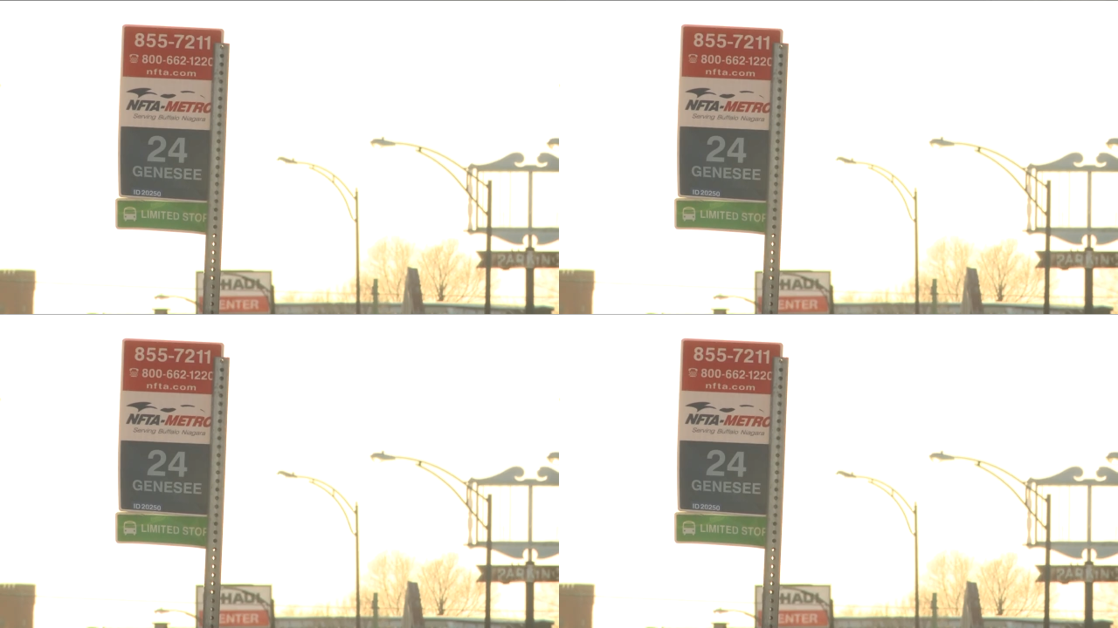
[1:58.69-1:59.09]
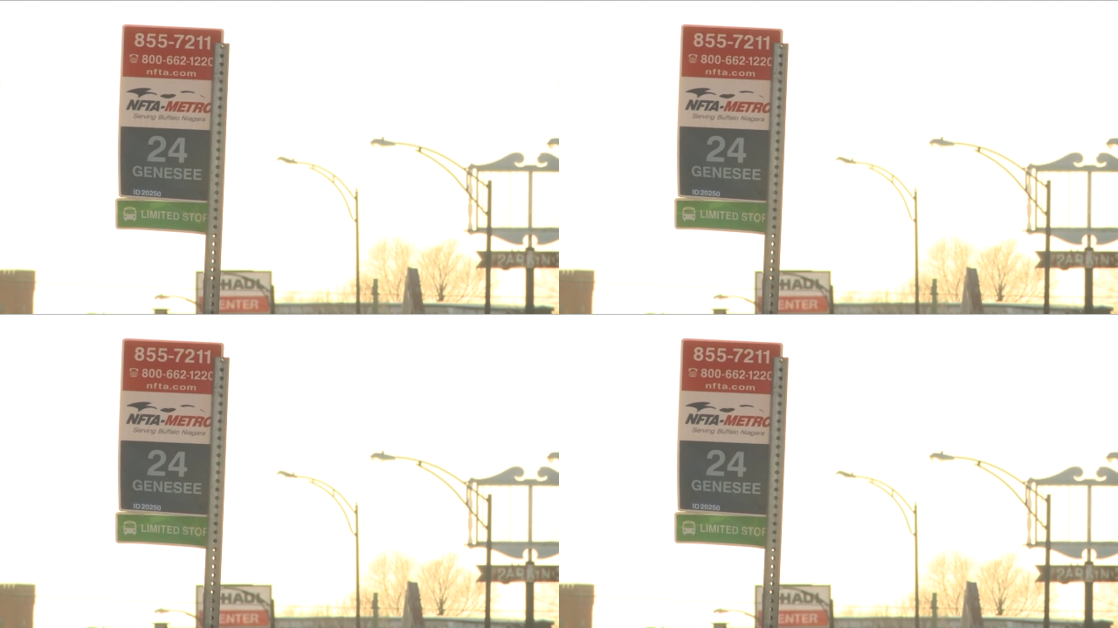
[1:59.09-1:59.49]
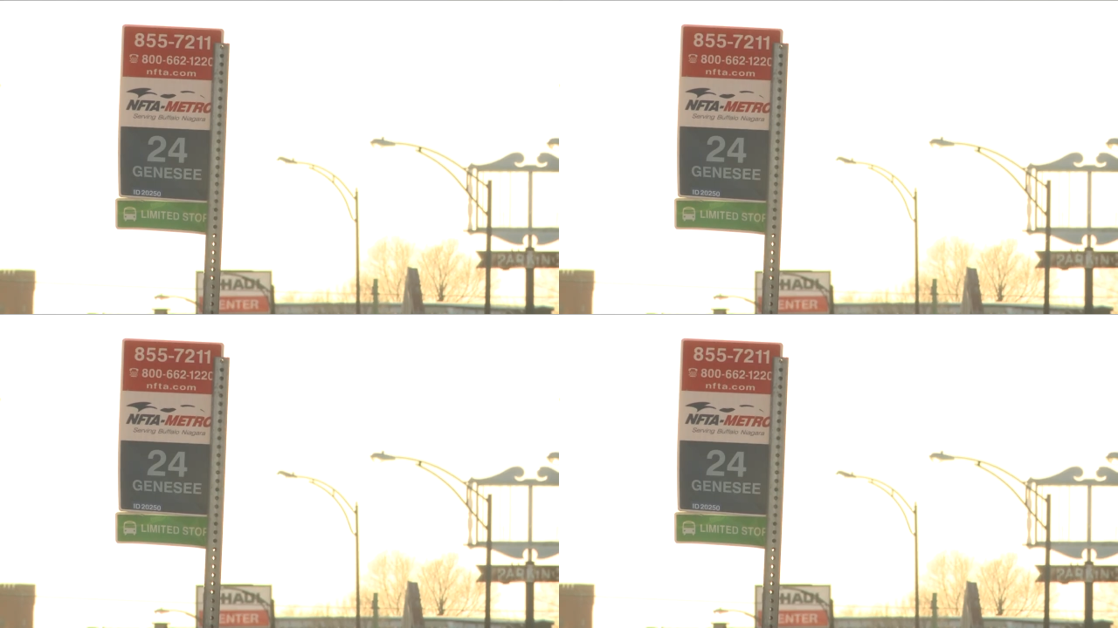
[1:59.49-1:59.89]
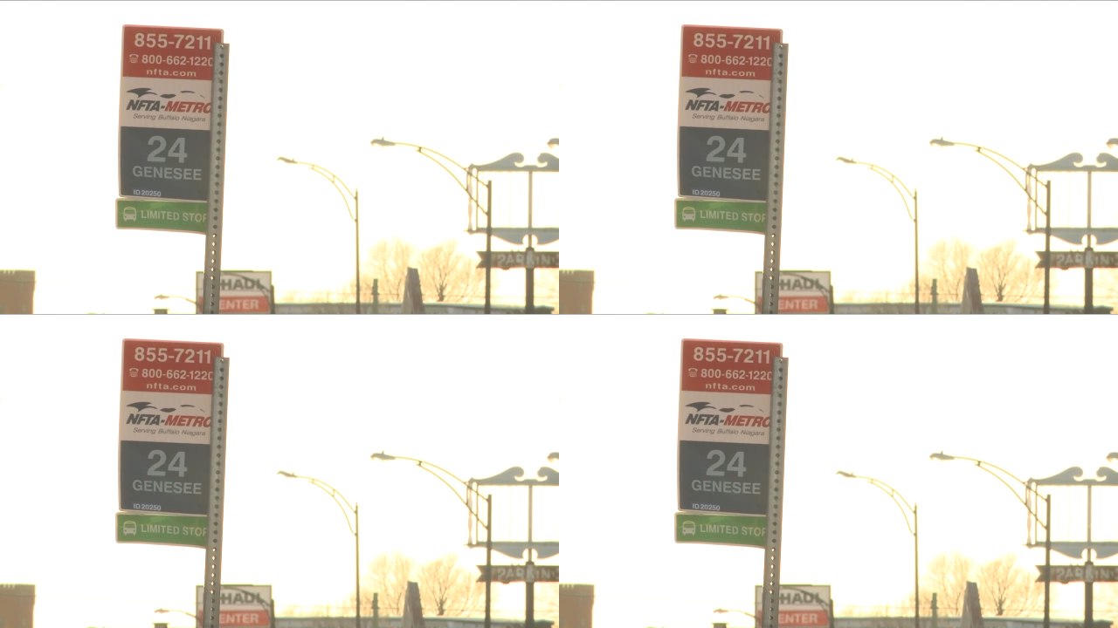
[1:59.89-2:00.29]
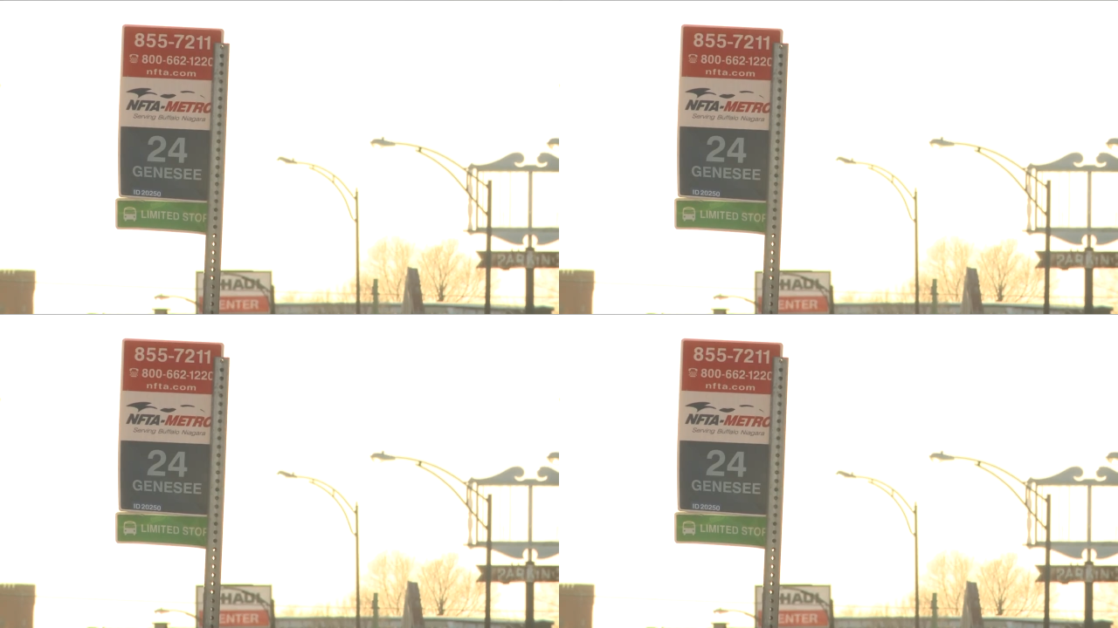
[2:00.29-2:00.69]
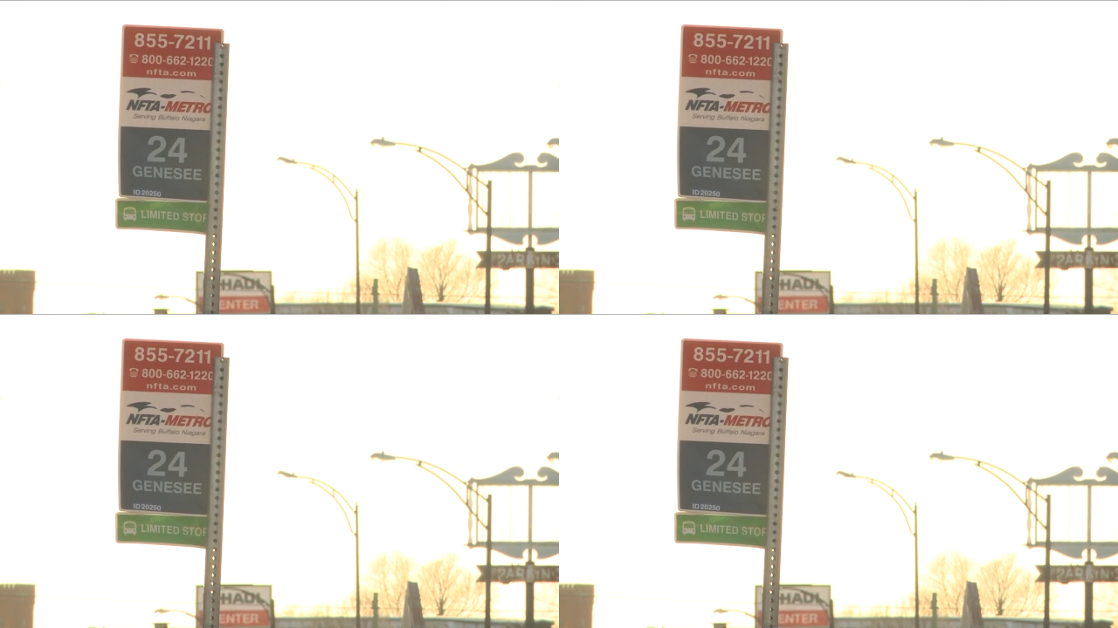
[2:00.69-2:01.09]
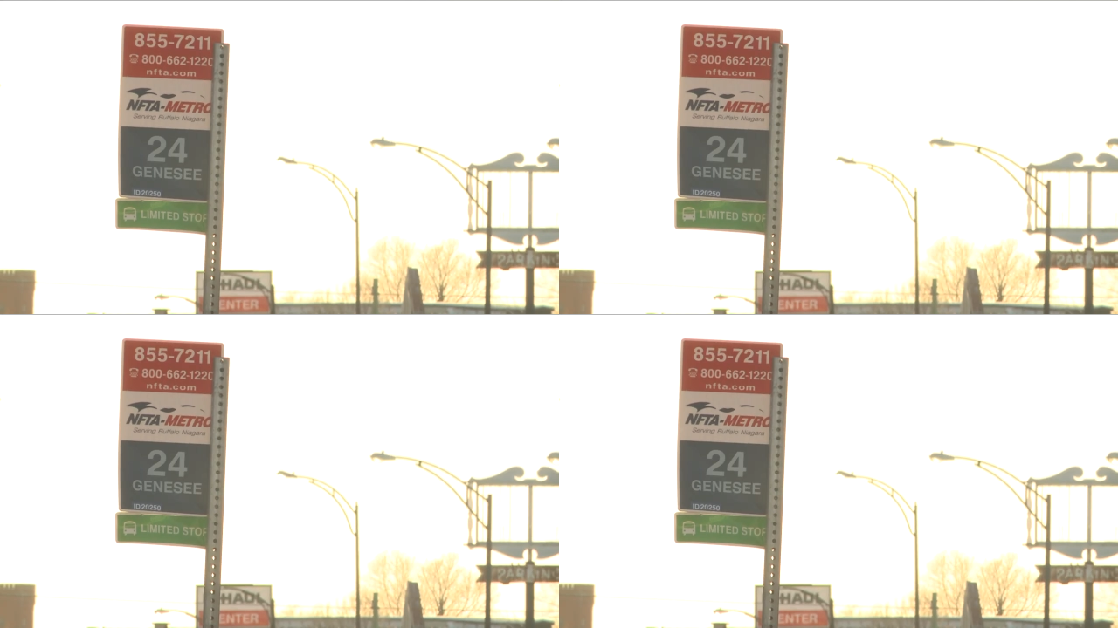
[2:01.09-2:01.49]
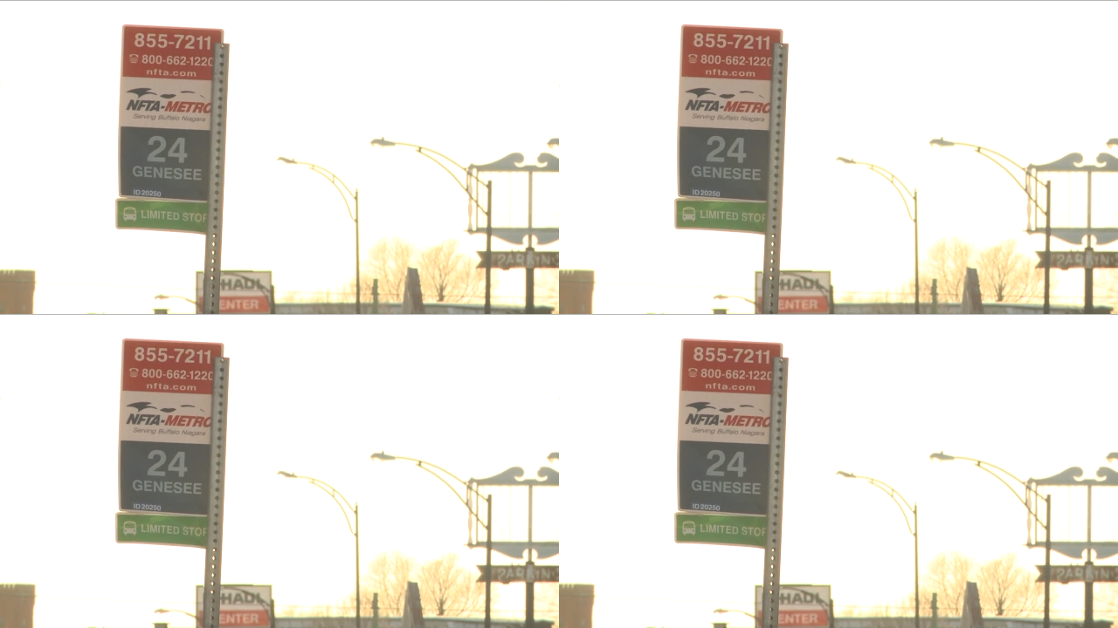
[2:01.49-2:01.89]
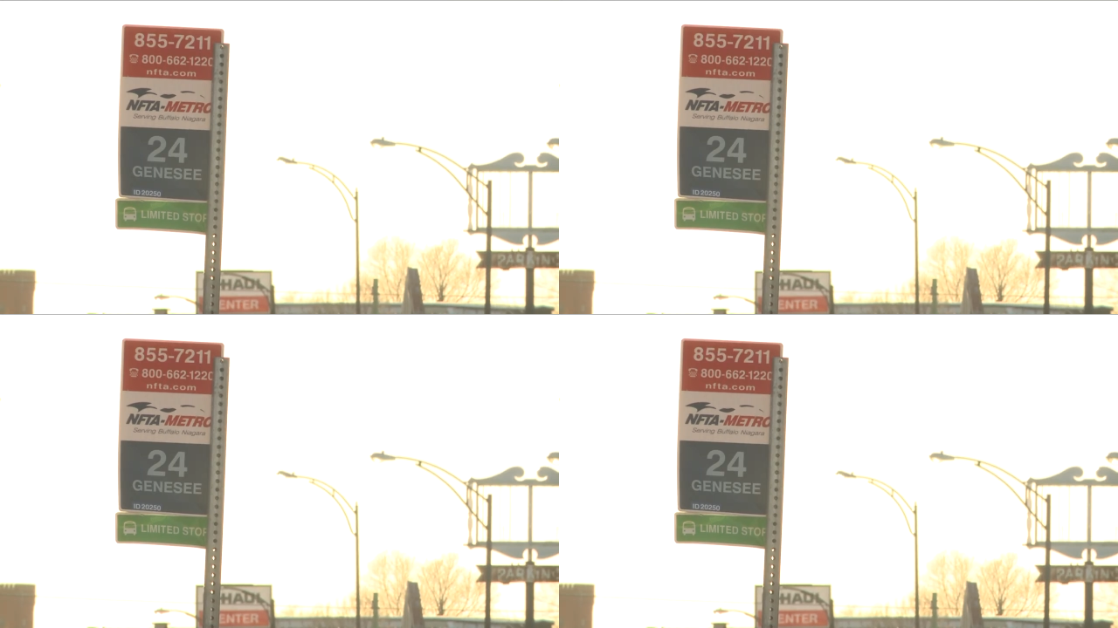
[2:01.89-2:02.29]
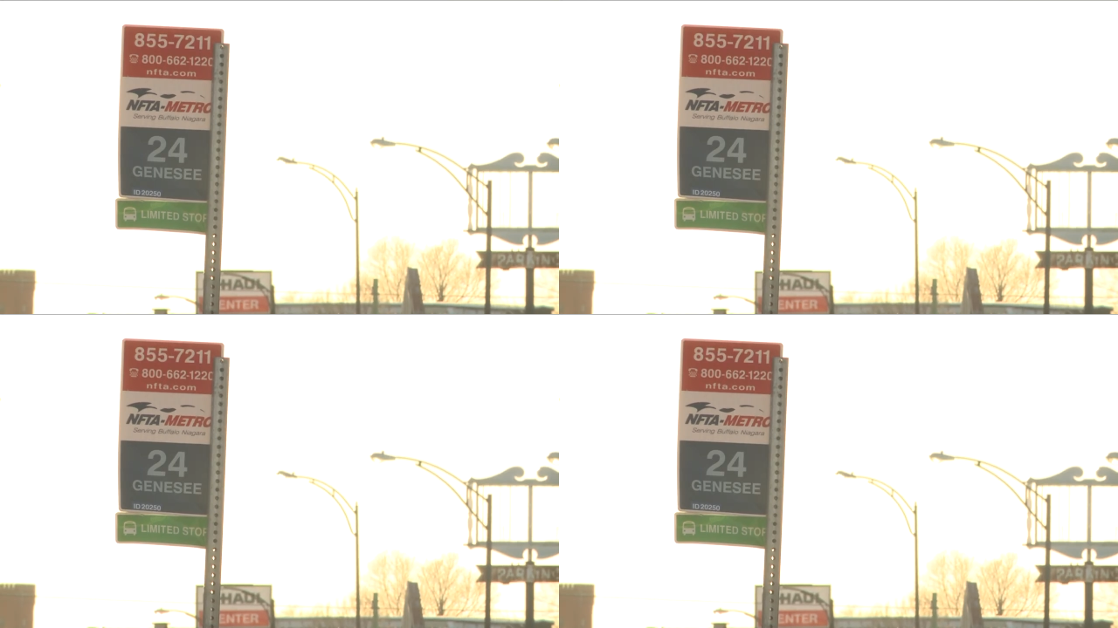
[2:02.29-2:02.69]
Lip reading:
No face is visible, so there are no lips to read.